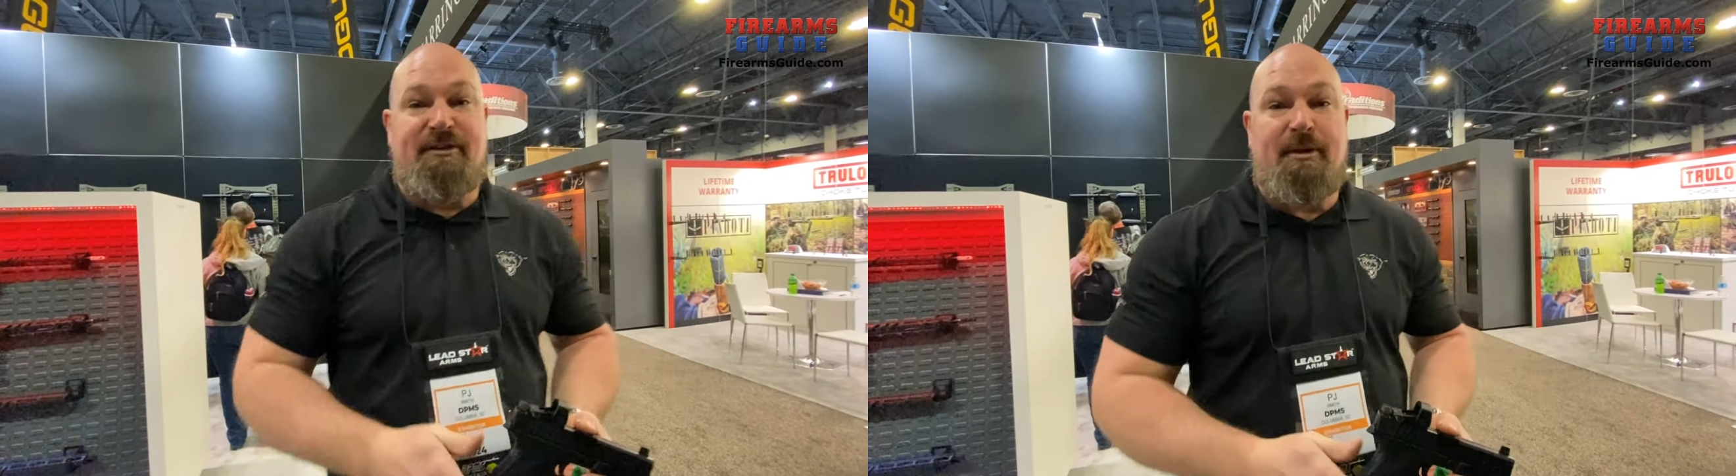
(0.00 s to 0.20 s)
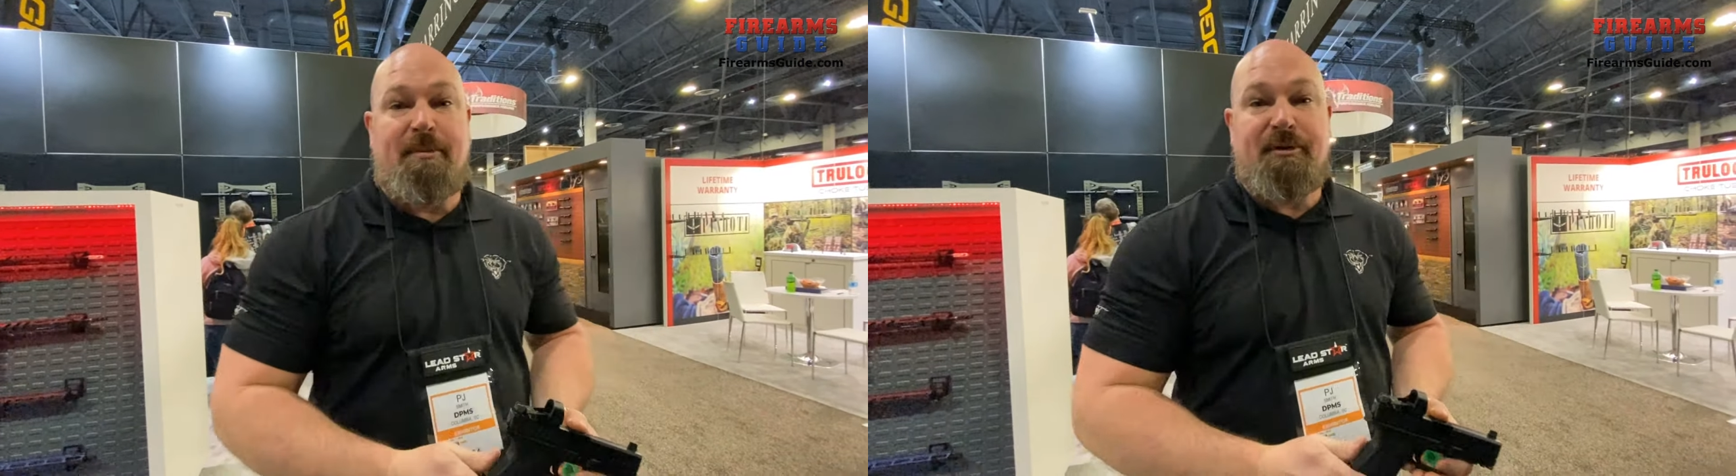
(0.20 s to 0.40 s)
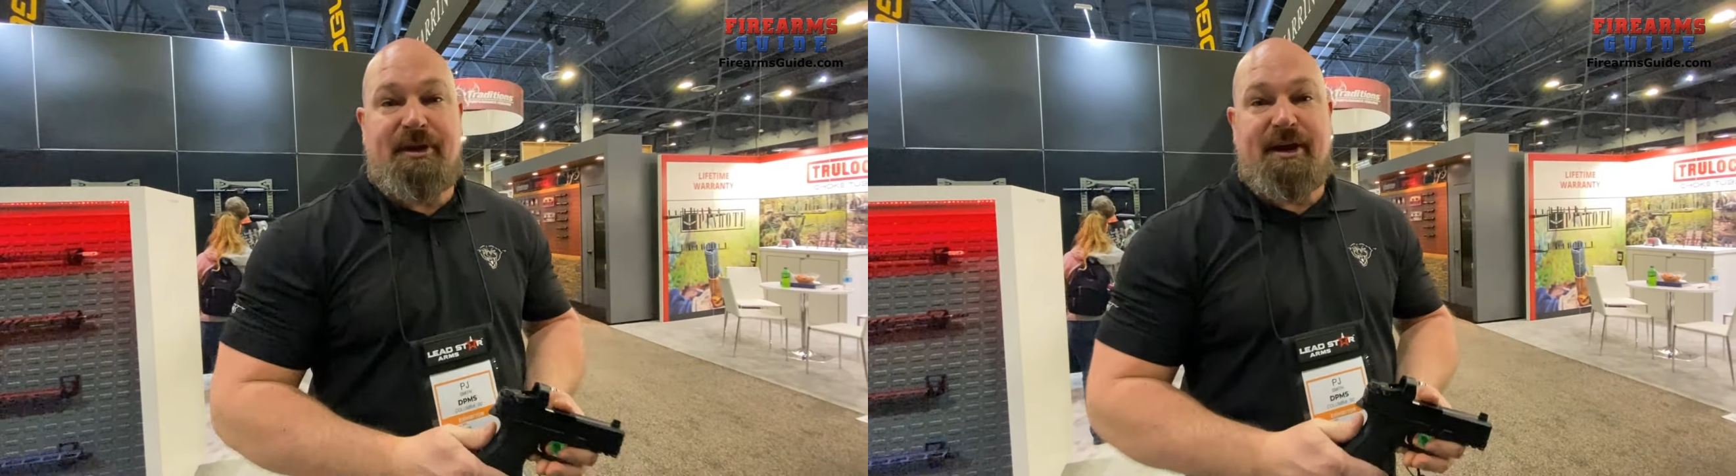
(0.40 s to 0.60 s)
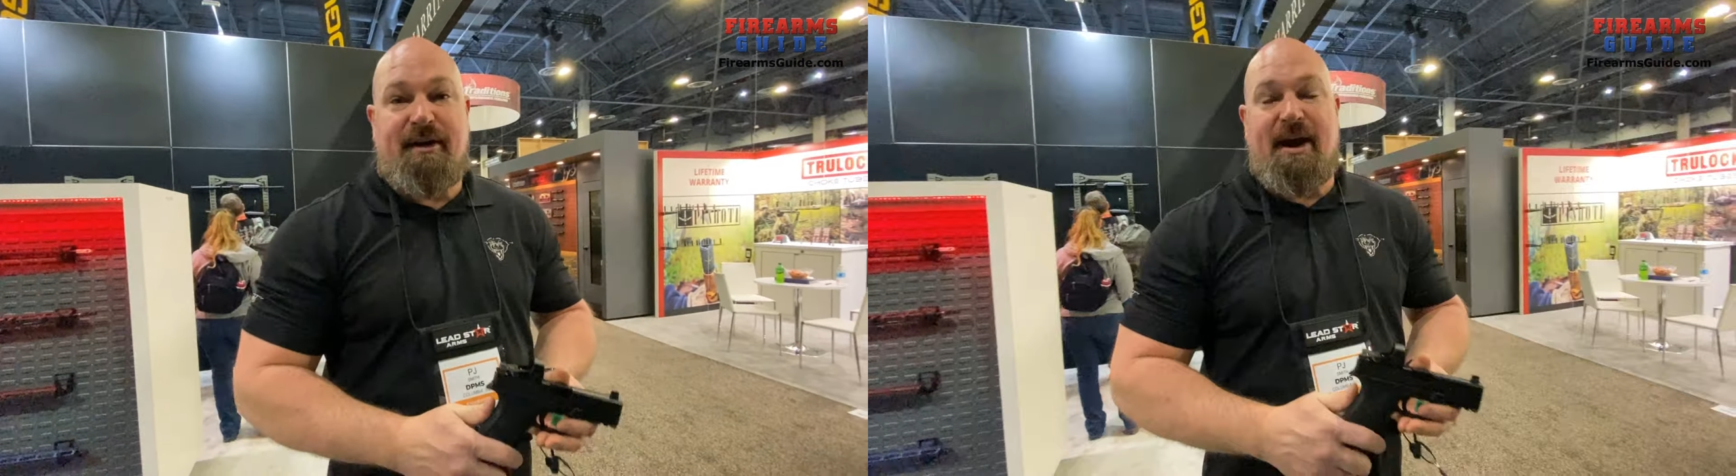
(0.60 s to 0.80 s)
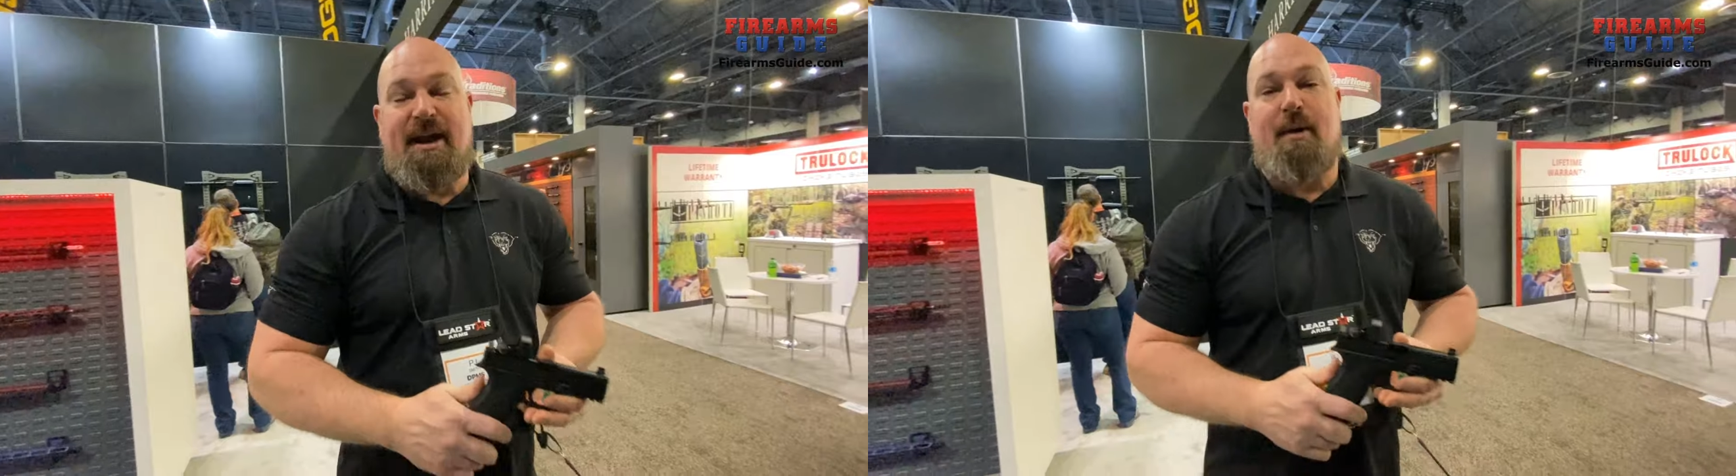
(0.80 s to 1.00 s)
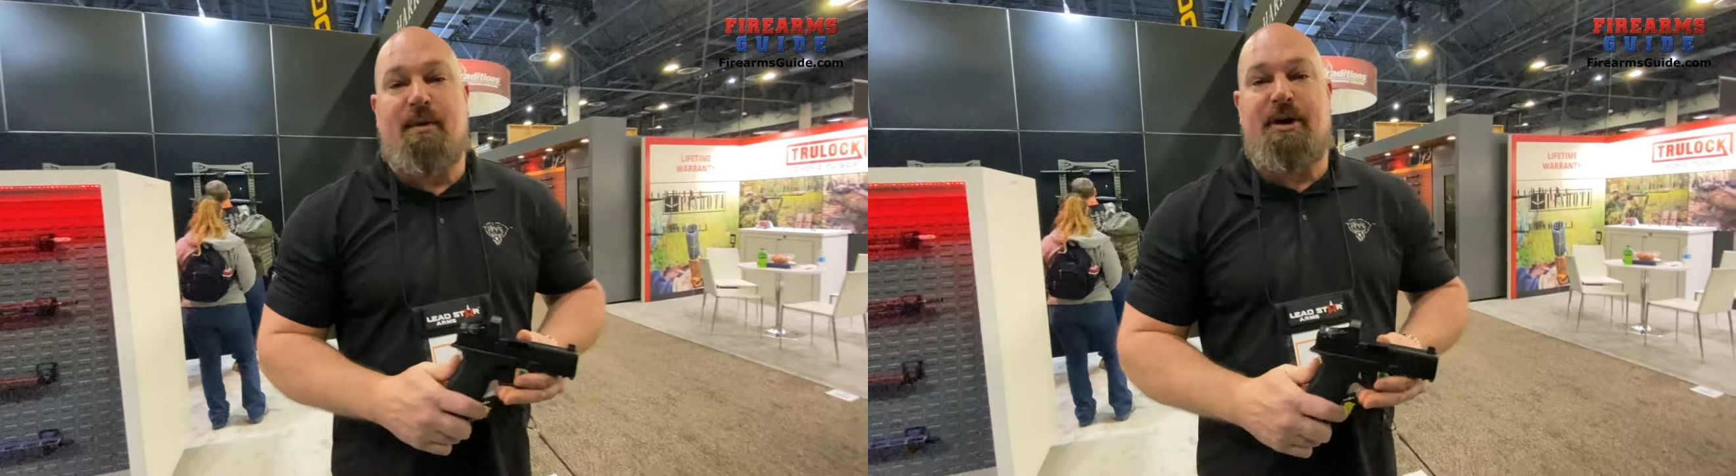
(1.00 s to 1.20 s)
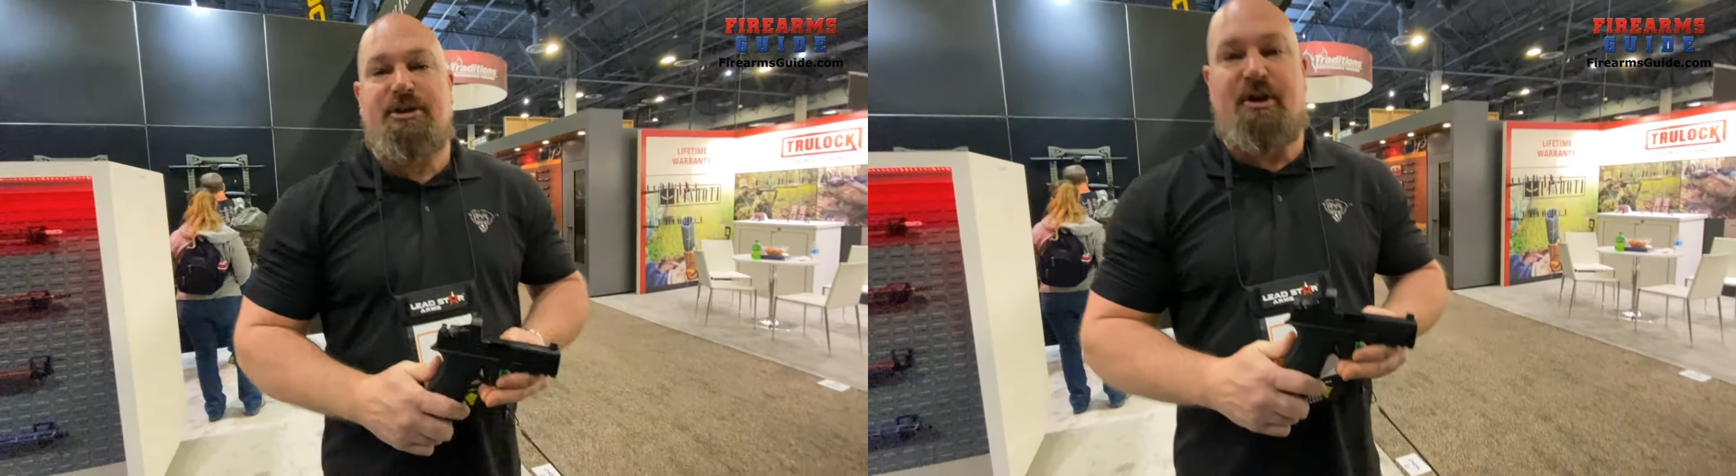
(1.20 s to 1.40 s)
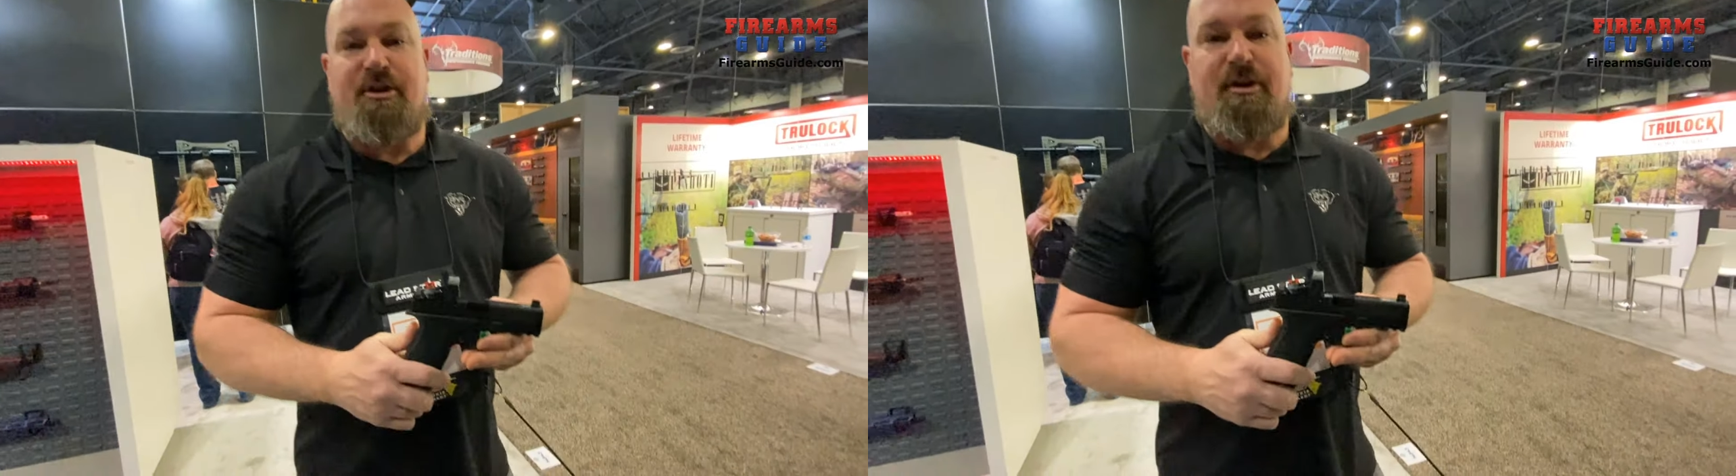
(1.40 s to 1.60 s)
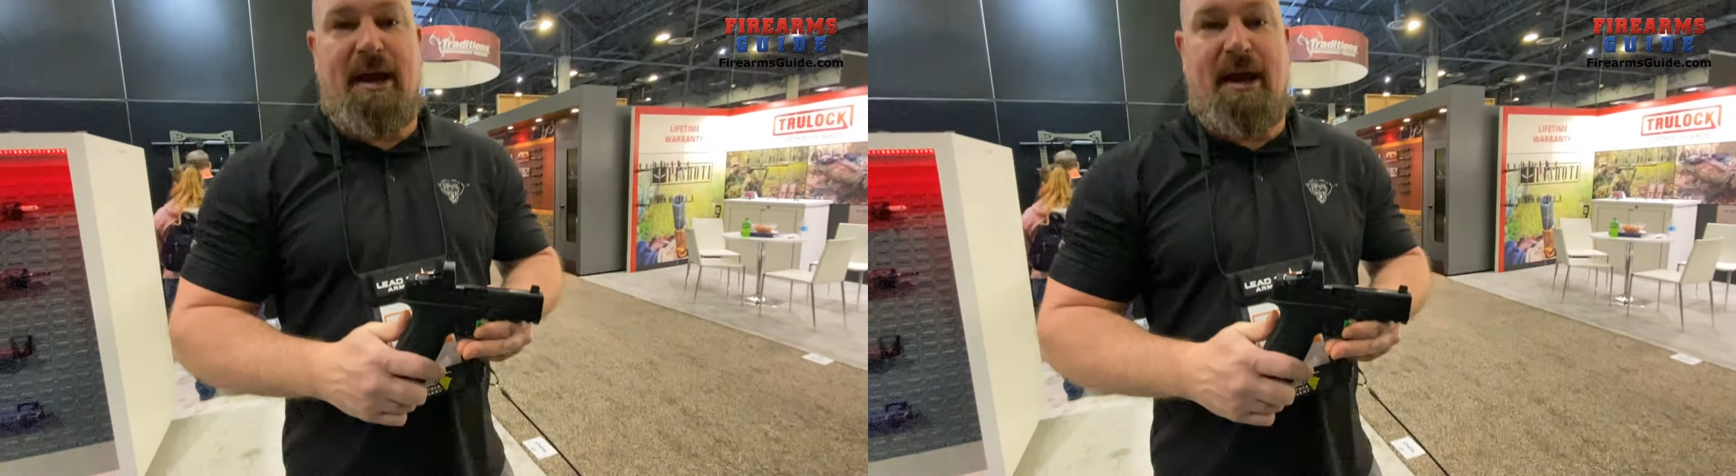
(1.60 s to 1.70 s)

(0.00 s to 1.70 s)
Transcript: in the booth here, and I mm-hmm. want to show you